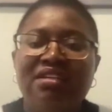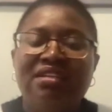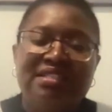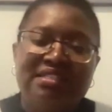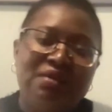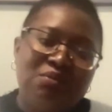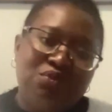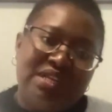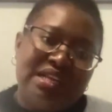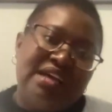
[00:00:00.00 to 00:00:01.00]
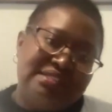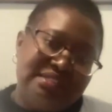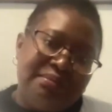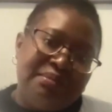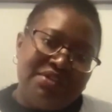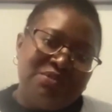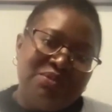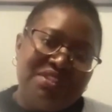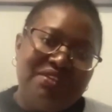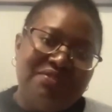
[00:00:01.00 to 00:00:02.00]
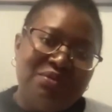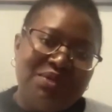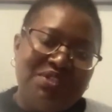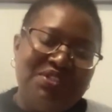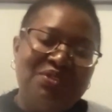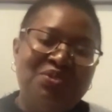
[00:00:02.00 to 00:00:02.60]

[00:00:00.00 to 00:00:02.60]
that someone has tampered with the information.